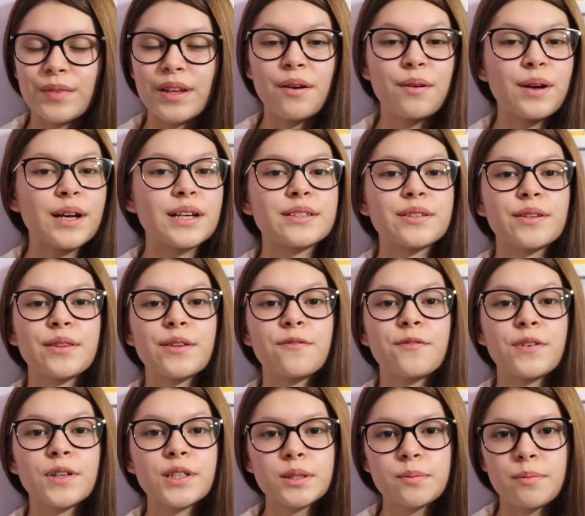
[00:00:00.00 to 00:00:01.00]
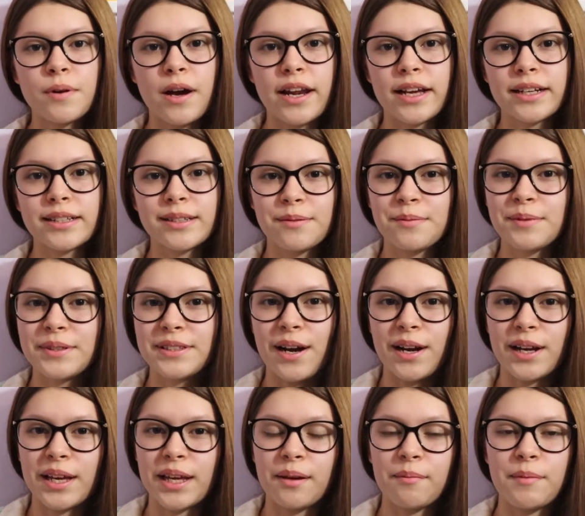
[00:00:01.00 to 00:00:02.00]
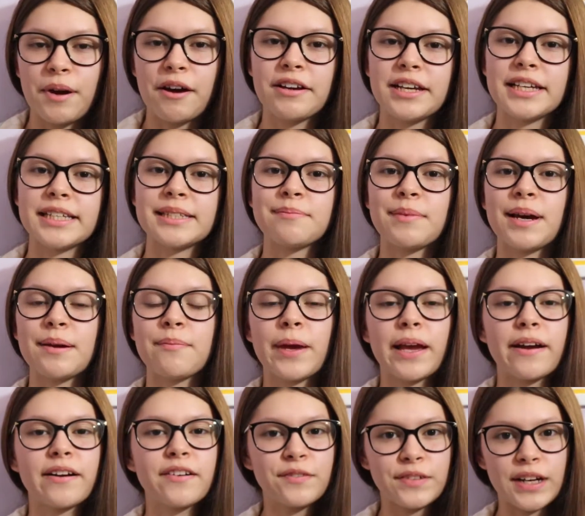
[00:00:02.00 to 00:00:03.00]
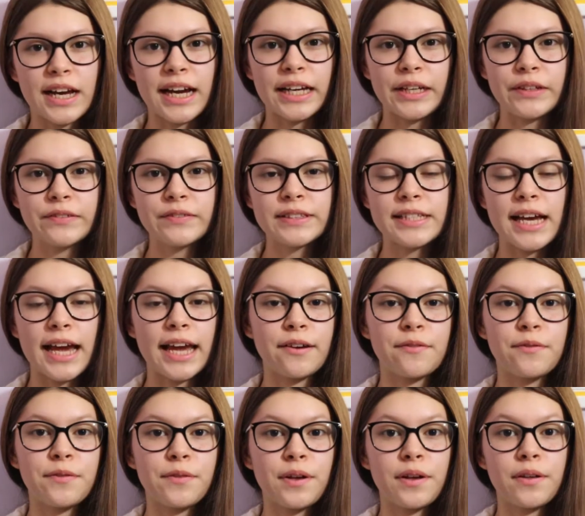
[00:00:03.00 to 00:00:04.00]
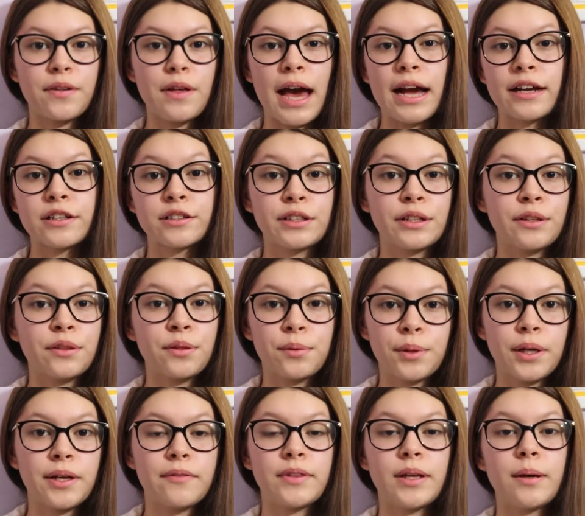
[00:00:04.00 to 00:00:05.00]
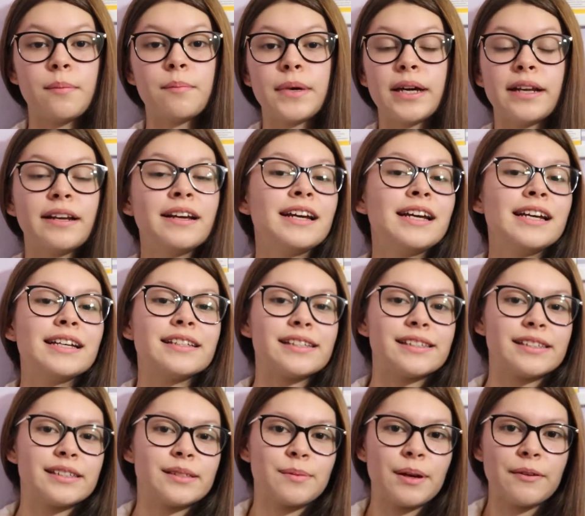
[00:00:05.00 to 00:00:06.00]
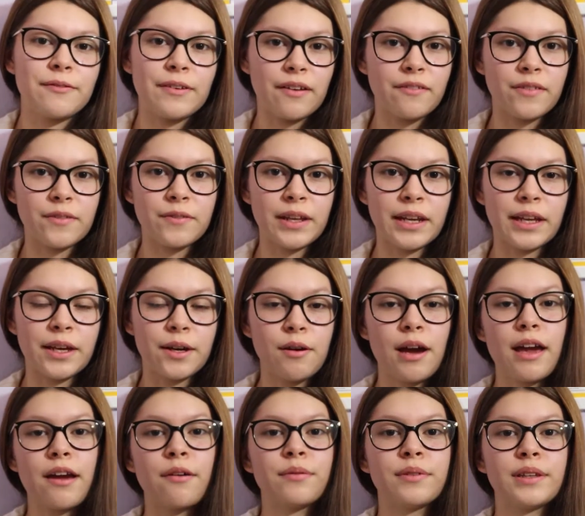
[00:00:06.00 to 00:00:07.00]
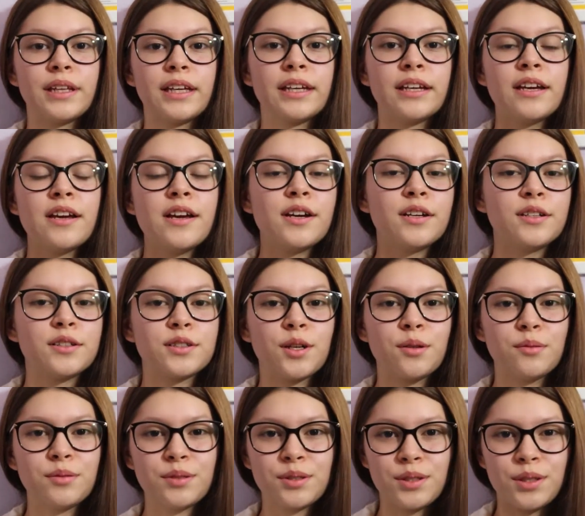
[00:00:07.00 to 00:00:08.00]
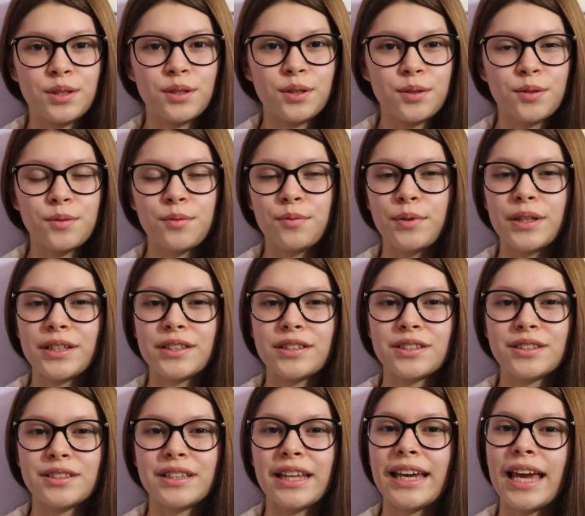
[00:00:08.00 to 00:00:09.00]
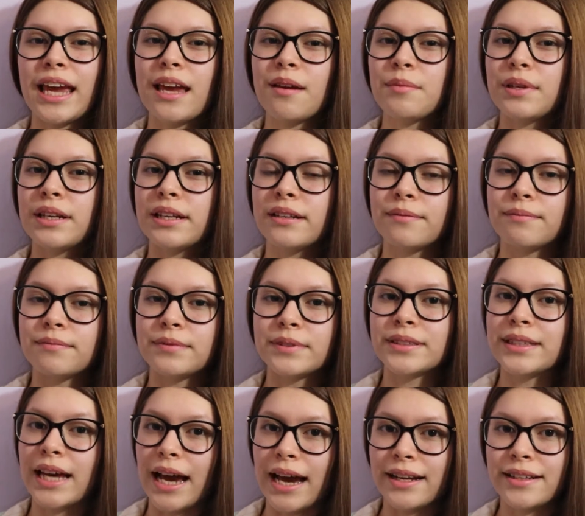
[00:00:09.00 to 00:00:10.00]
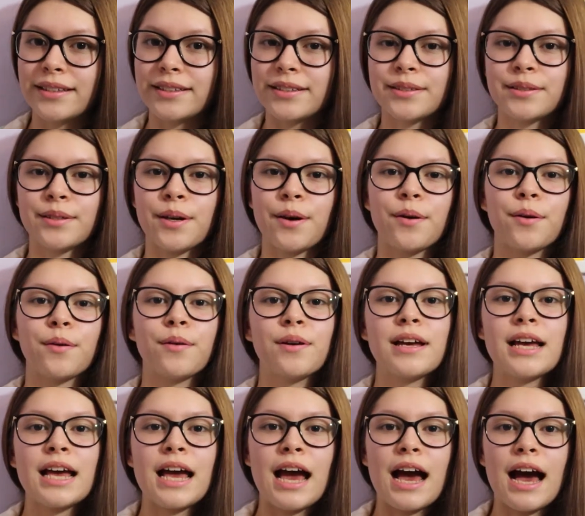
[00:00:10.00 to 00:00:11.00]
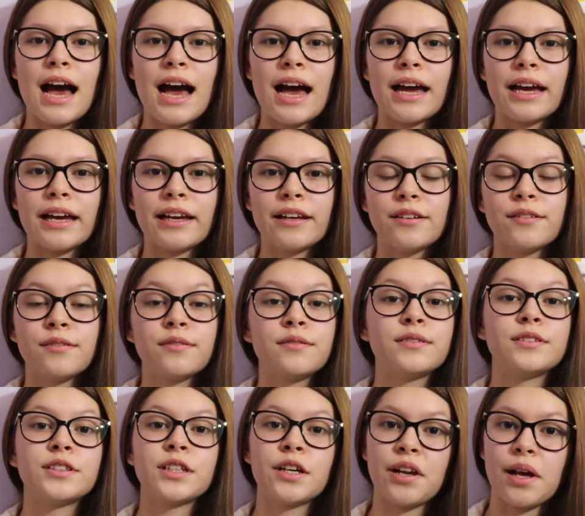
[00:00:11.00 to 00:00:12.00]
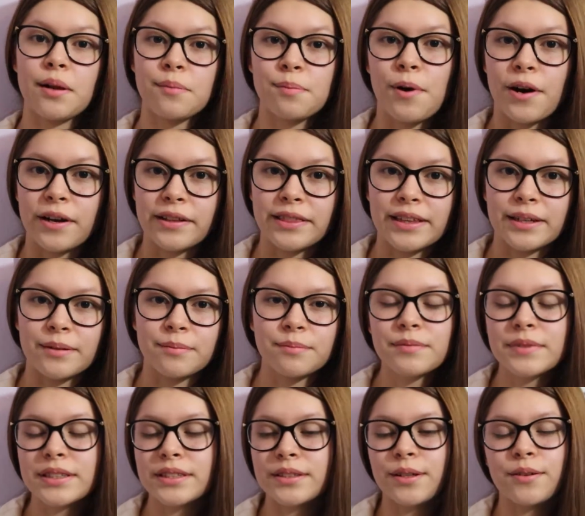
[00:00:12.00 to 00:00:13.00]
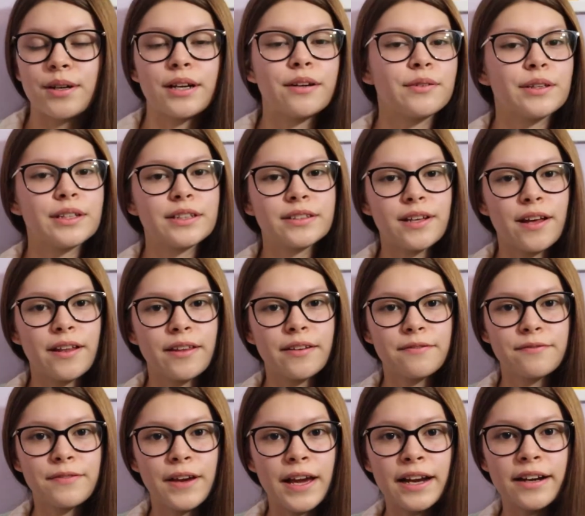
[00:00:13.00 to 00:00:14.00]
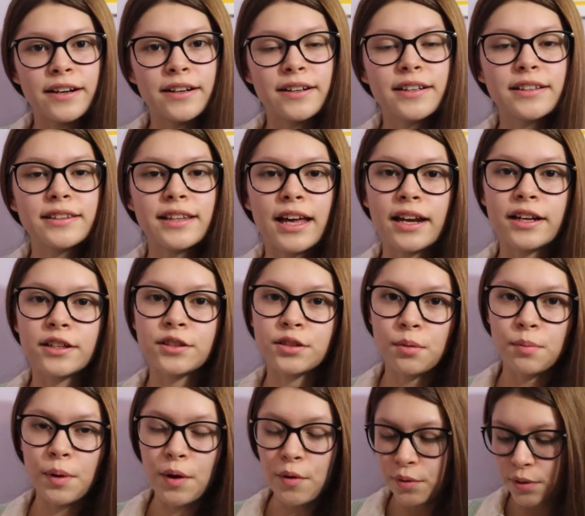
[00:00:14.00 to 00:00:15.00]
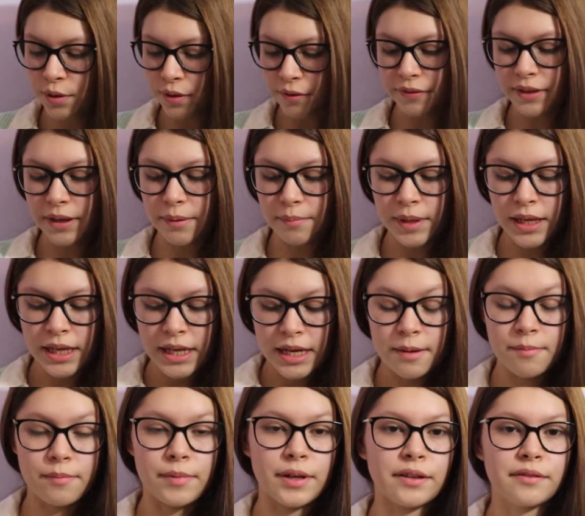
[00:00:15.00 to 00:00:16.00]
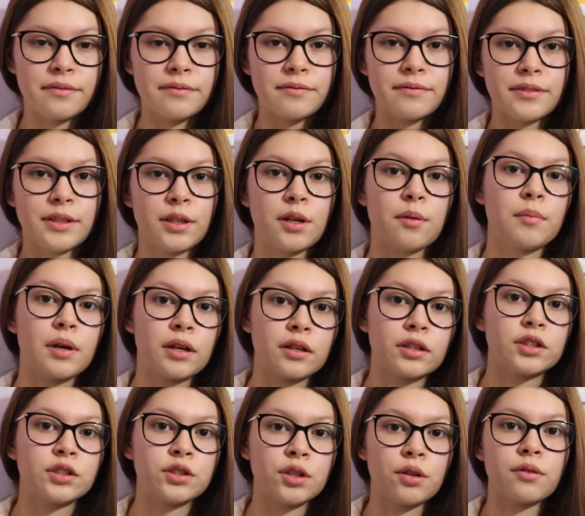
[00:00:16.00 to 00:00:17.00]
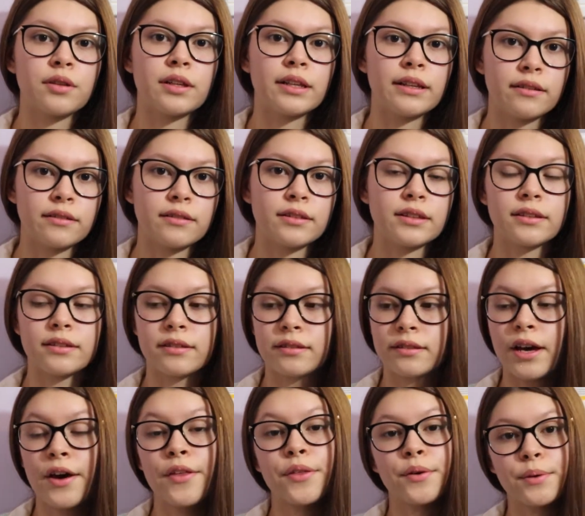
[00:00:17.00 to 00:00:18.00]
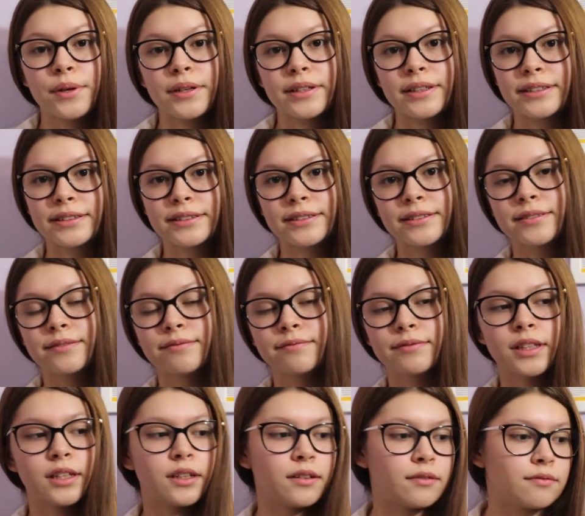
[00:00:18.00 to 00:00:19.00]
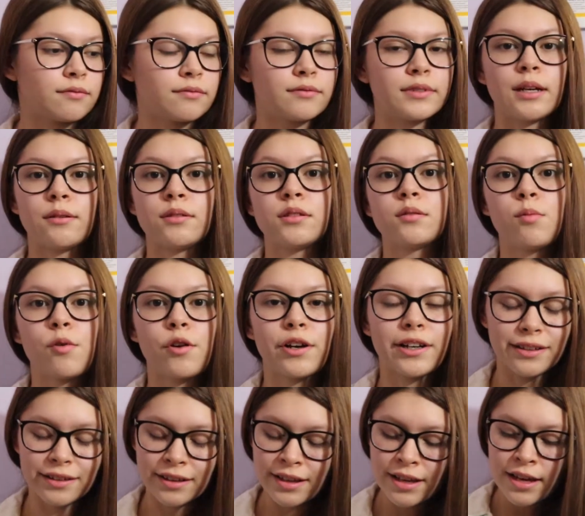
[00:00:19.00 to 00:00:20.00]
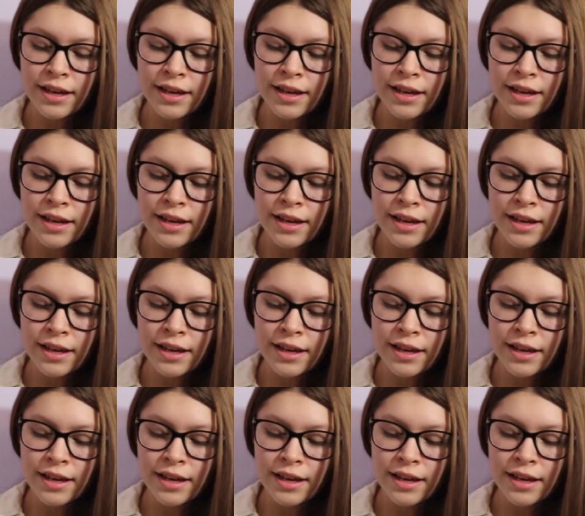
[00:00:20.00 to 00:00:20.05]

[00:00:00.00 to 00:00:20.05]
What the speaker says: Okay, so the first product I'm going to be talking about is my pair of knives. I have actually 3 of them, but since this is my favorite video, I only chose 2, which they came in a set, so I shall not part them. So I only saw it fair that I show both of them, but I'm not going to show the other one because that one's boring.